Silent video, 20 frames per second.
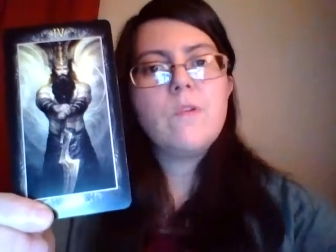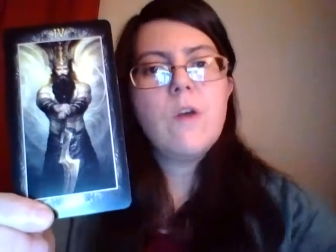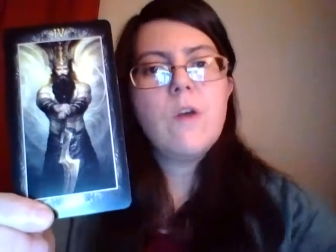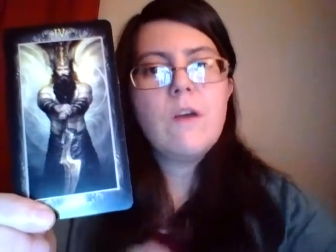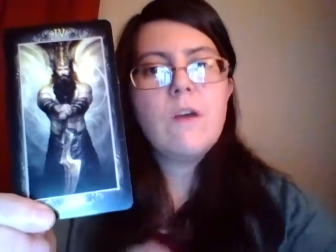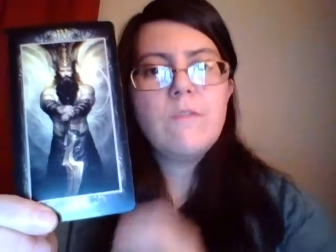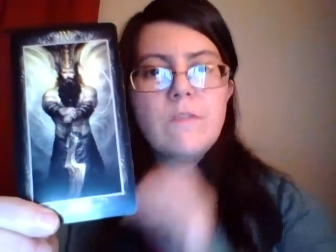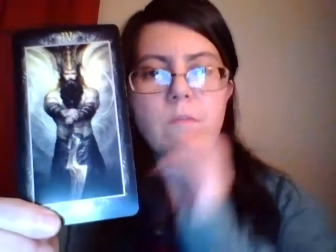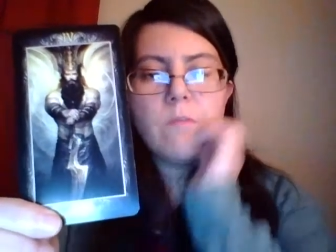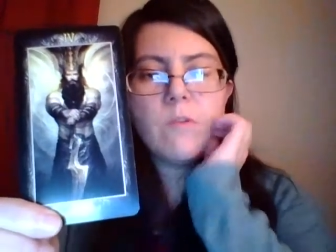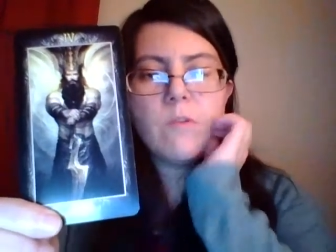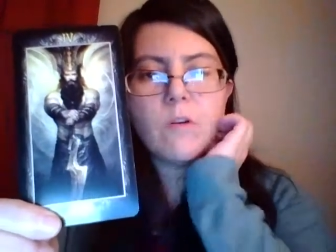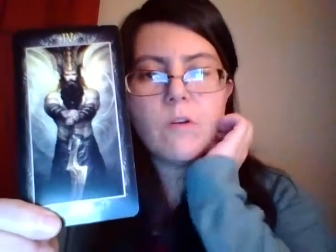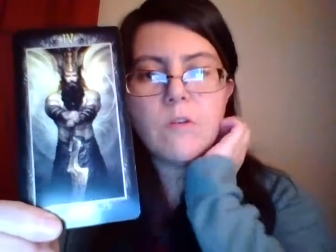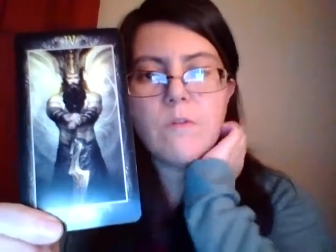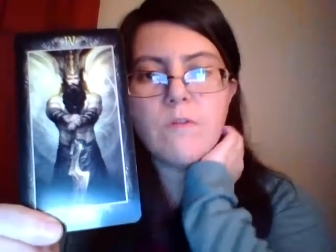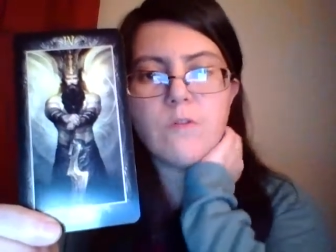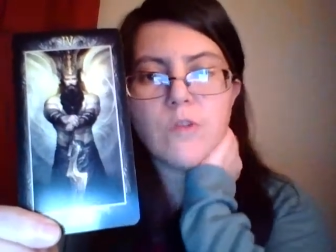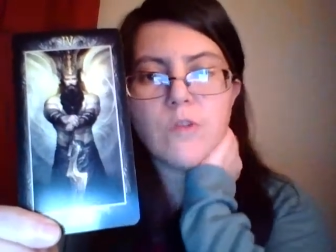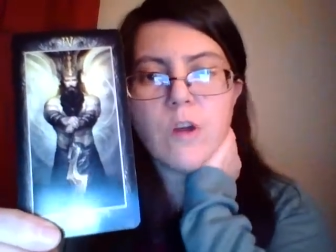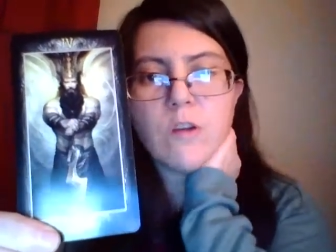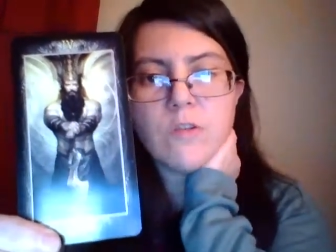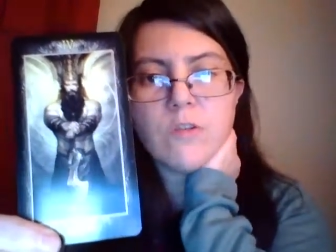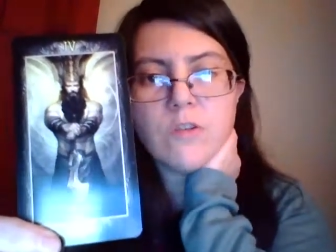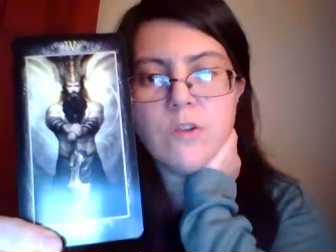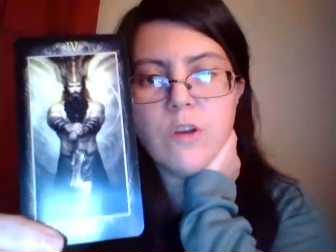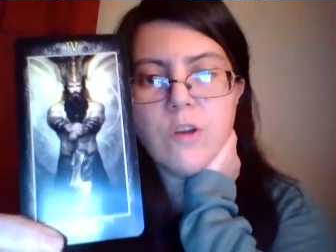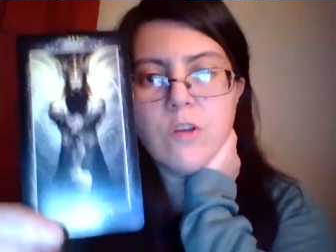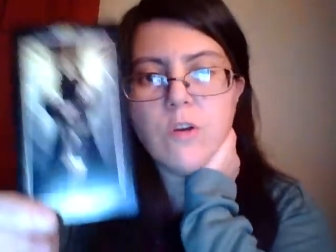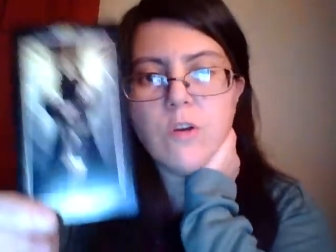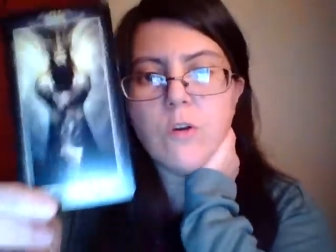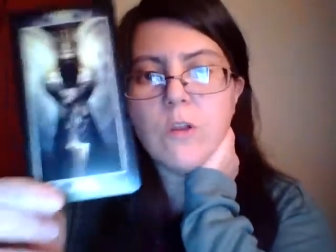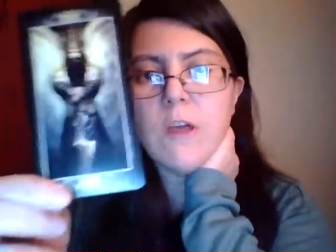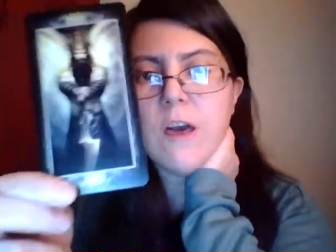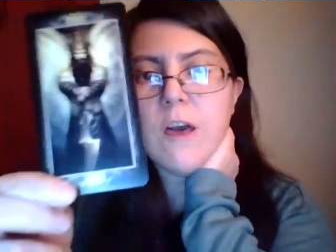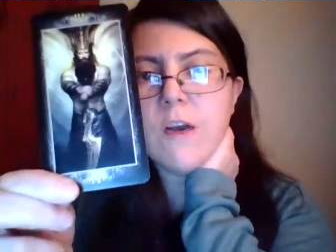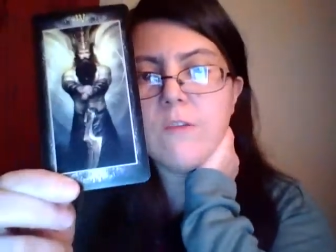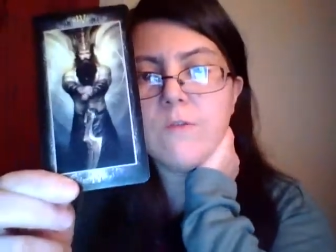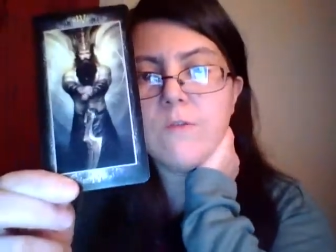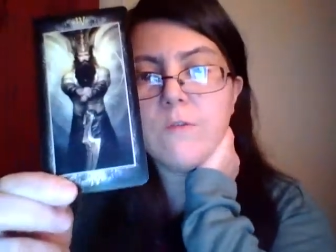have some sort of structure in your
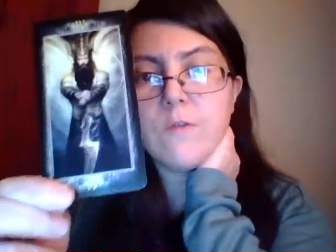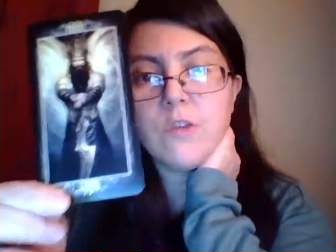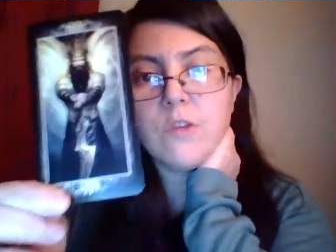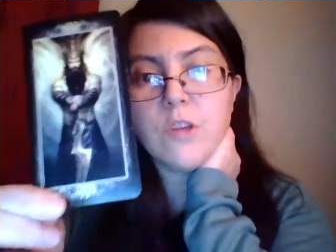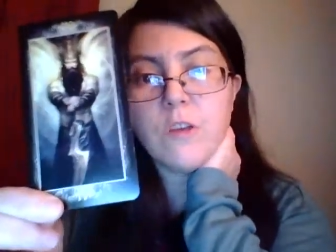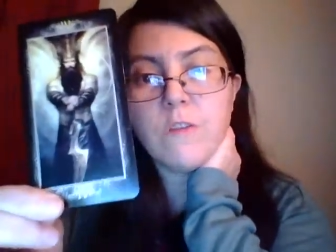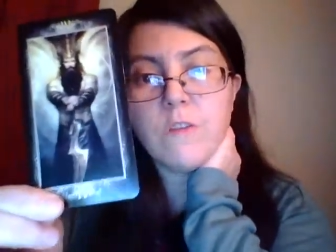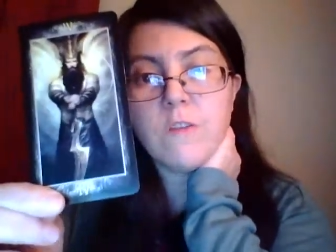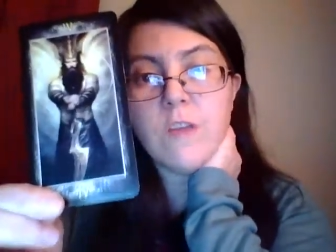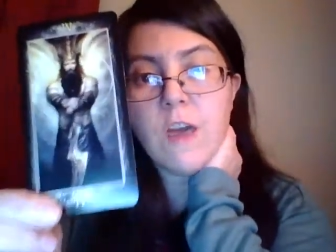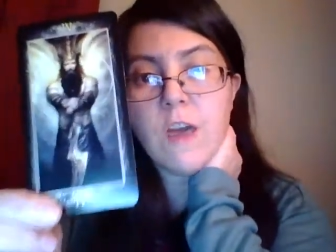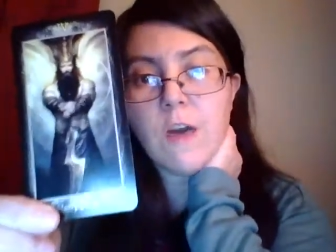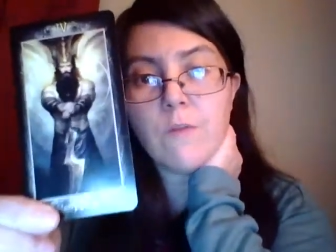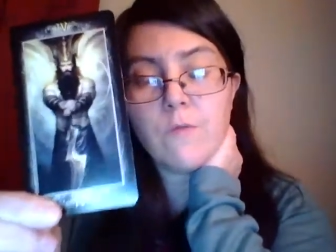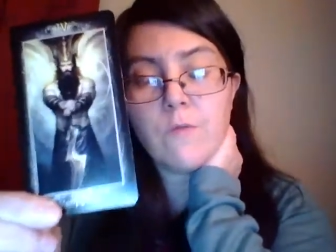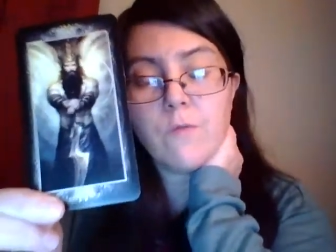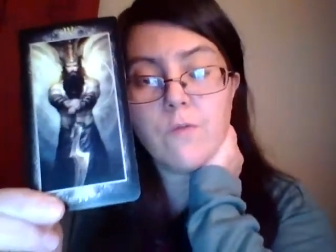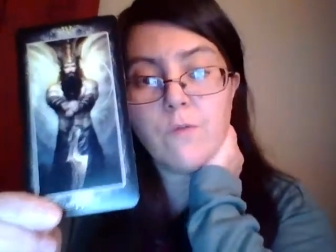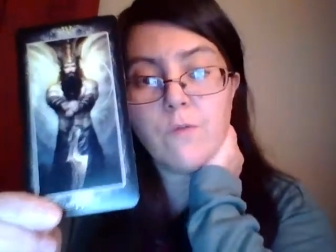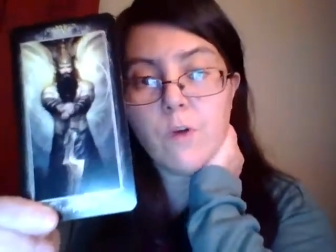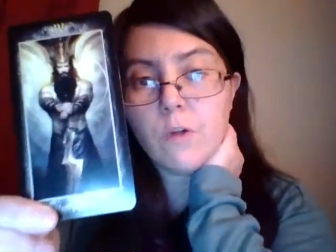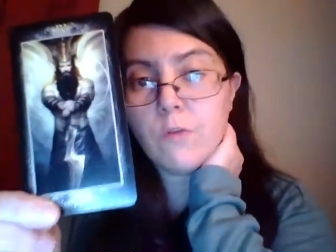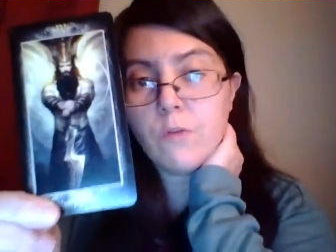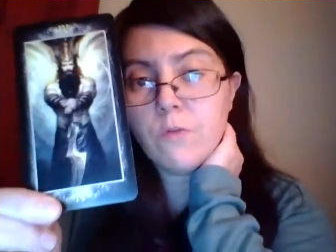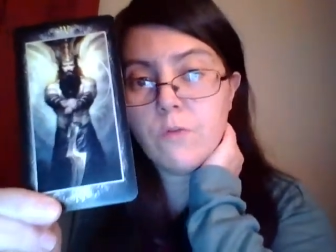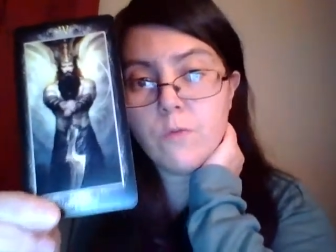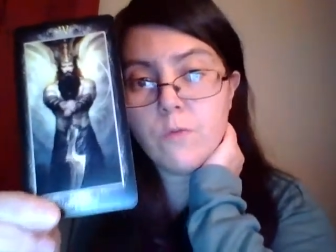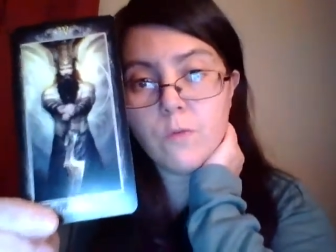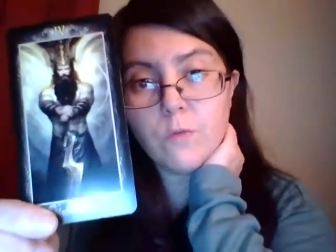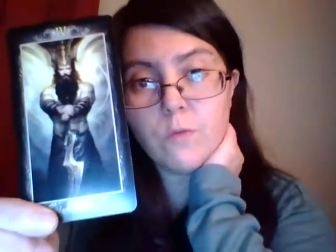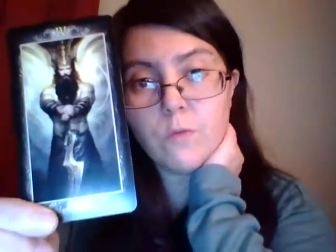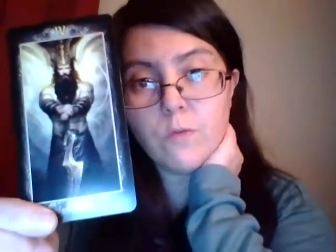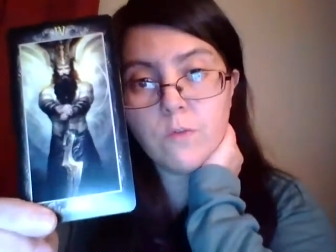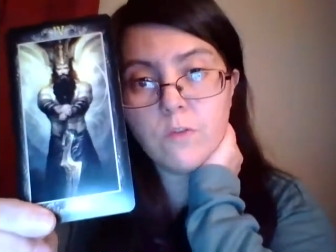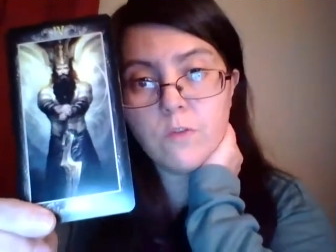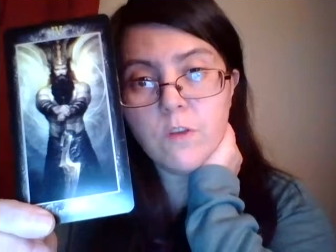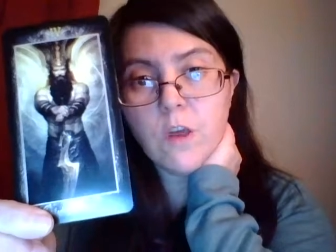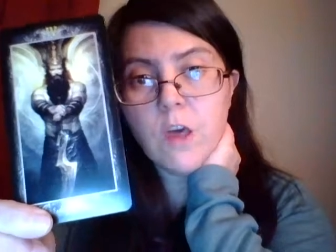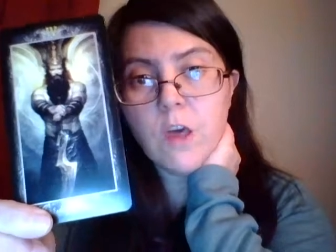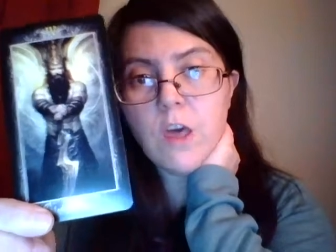life. You just have to follow the
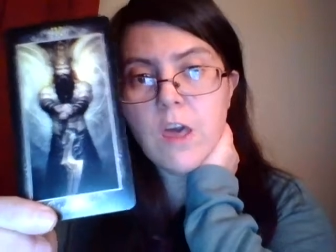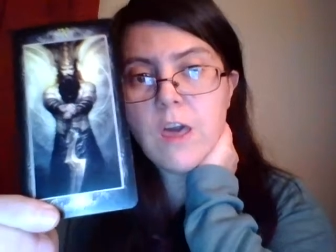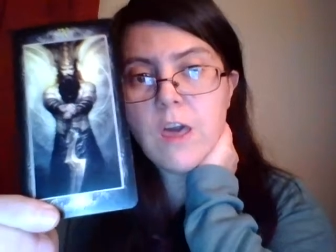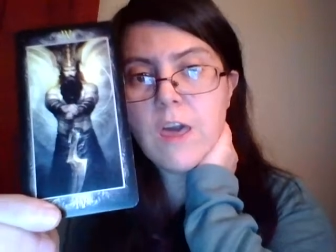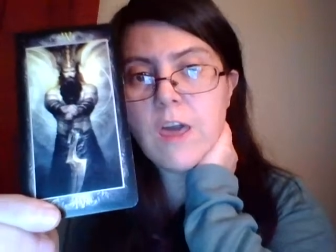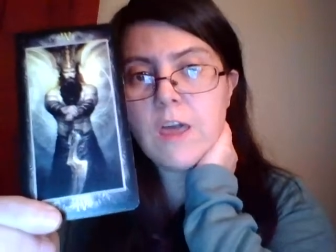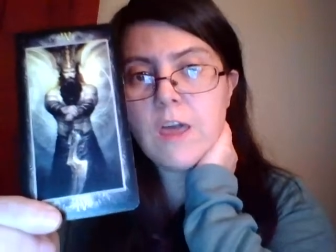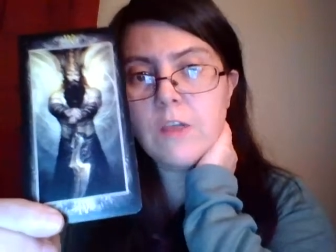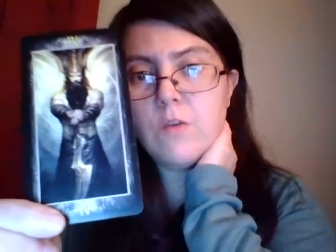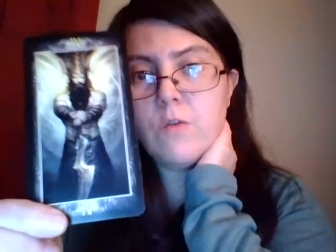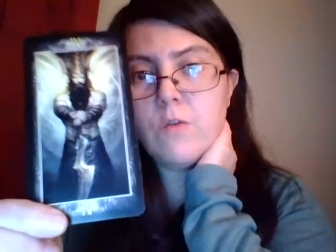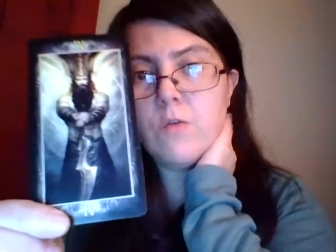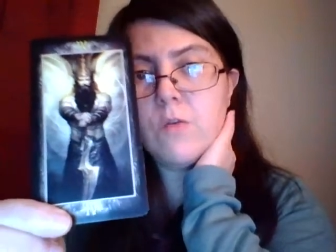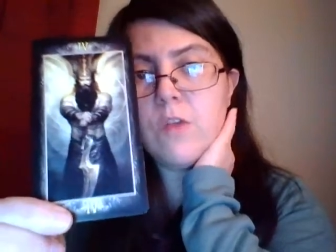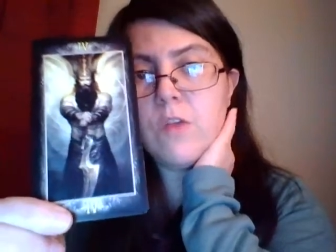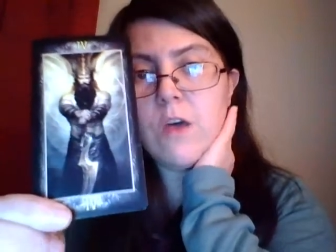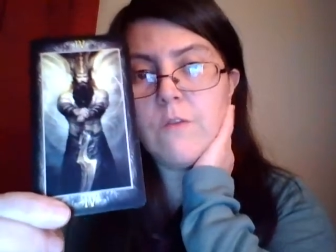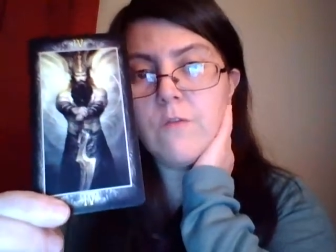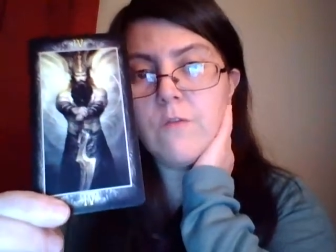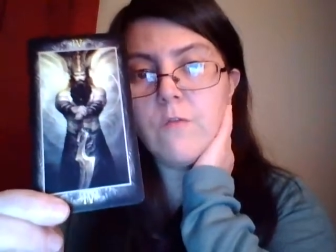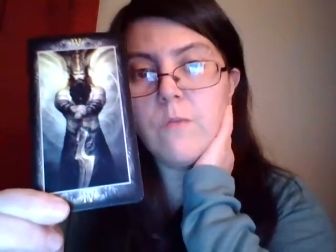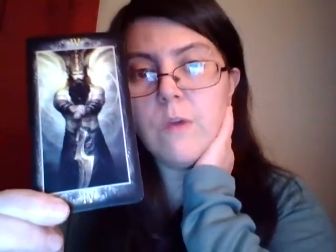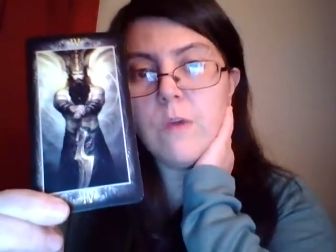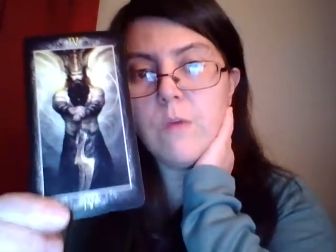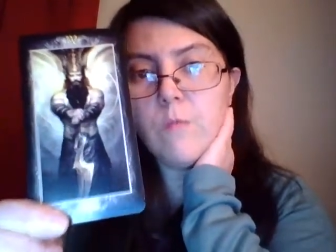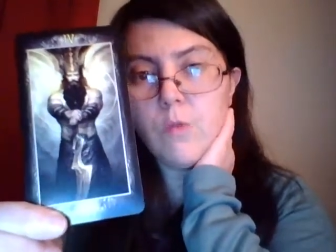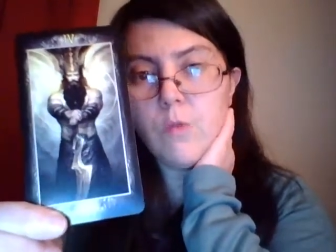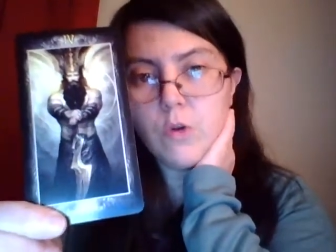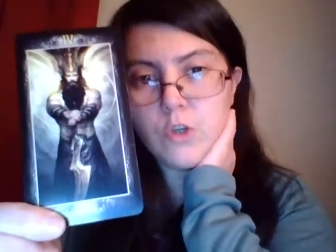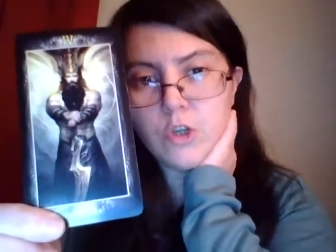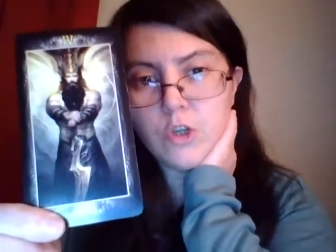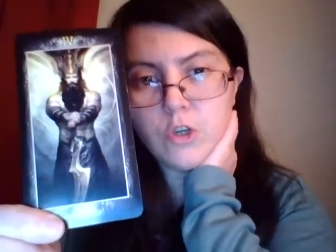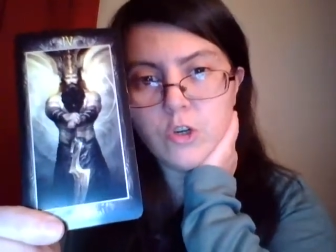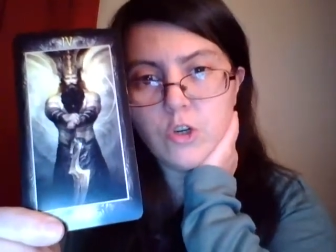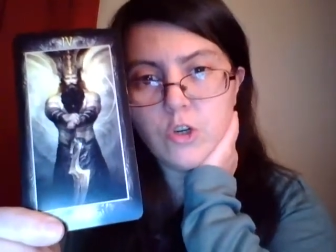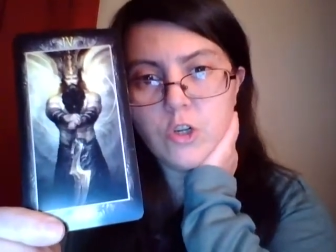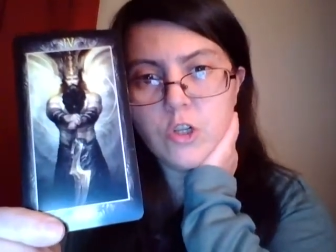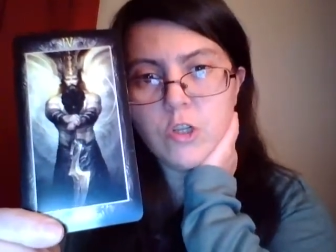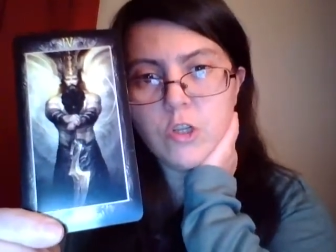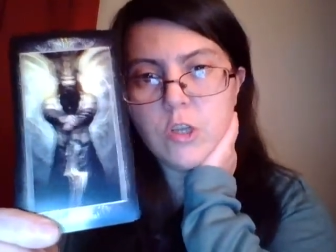rules, and you don't have to be
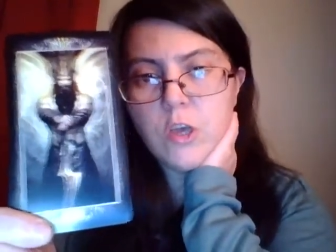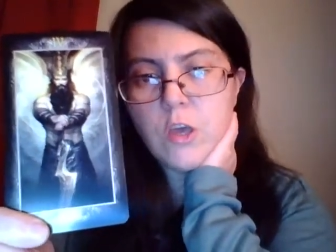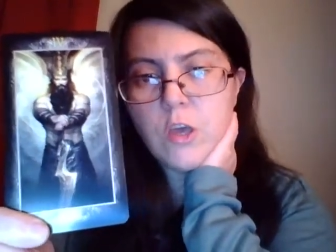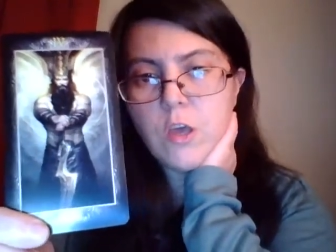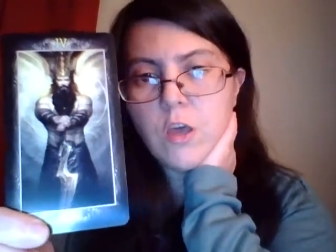emotional.